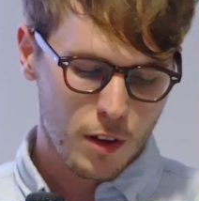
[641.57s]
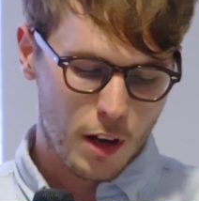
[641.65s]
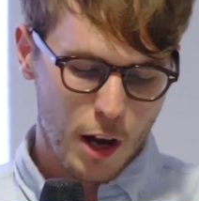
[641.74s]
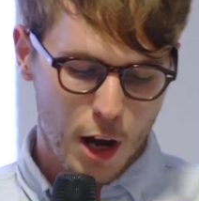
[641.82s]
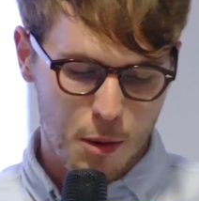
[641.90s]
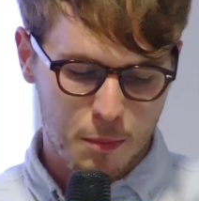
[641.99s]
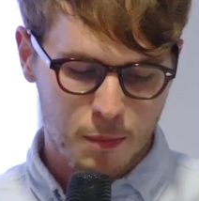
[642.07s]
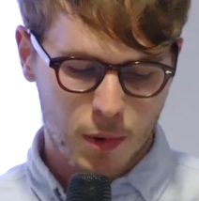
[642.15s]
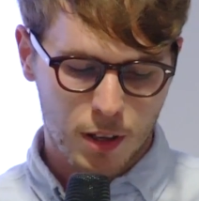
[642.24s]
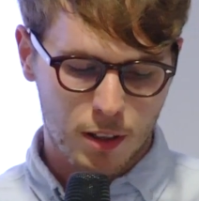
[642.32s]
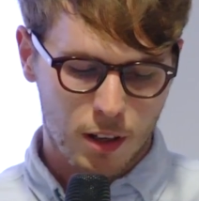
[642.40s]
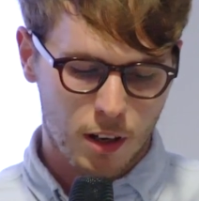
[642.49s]

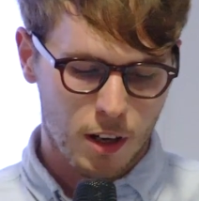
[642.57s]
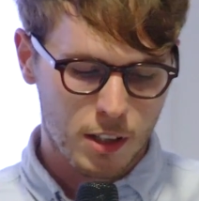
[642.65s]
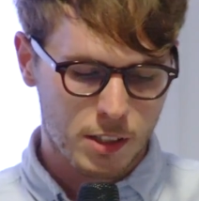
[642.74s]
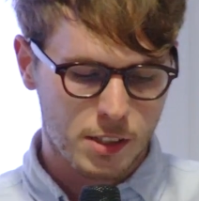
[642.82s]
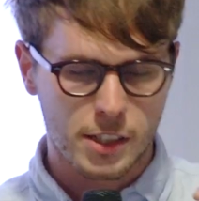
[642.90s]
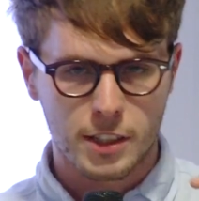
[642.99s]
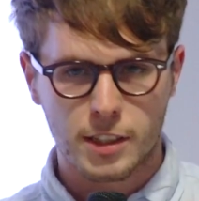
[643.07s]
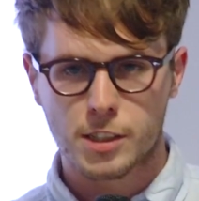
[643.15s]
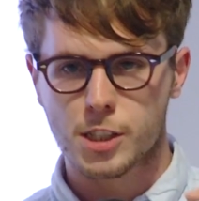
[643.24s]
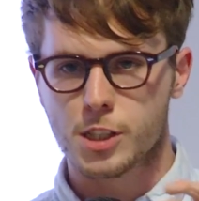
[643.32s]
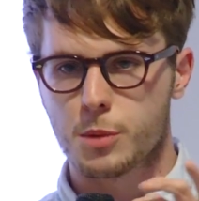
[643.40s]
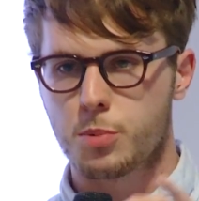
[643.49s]
I see
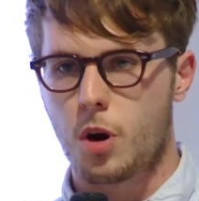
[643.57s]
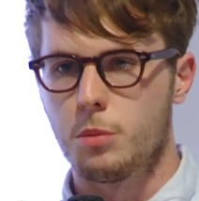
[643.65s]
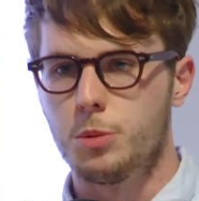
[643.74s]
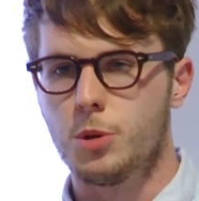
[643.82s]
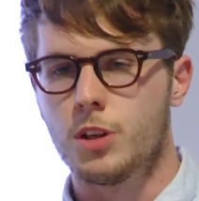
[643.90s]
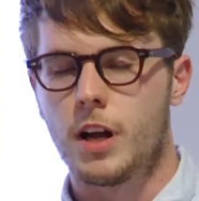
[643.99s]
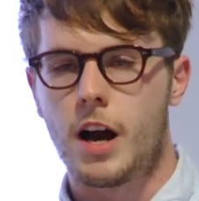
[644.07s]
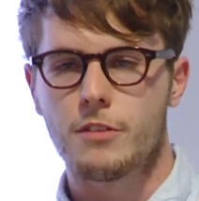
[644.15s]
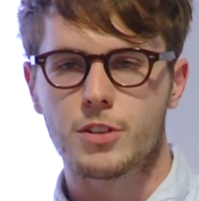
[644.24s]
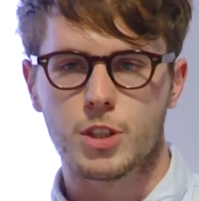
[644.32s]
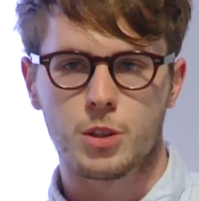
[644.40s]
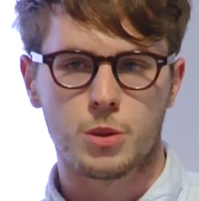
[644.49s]
this as the probable
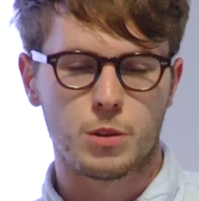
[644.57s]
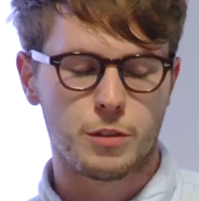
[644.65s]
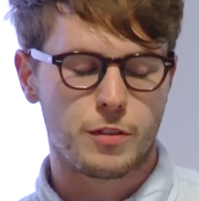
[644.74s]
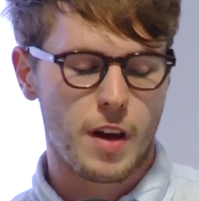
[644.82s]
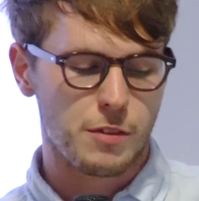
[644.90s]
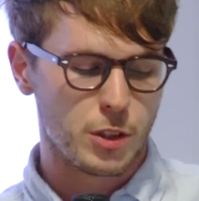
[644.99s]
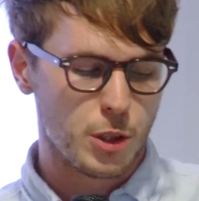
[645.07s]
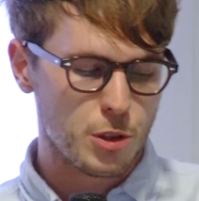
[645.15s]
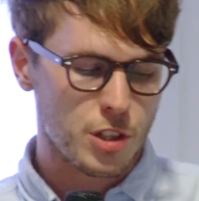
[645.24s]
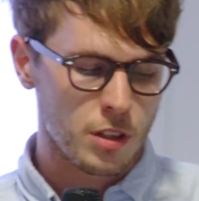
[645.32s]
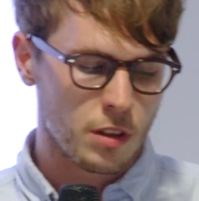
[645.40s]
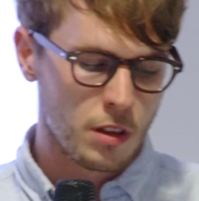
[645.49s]
avenue of
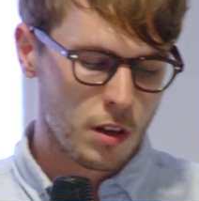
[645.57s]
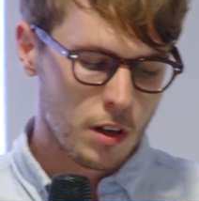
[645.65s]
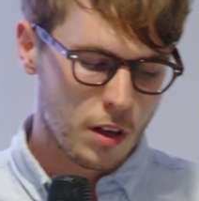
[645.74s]
evolution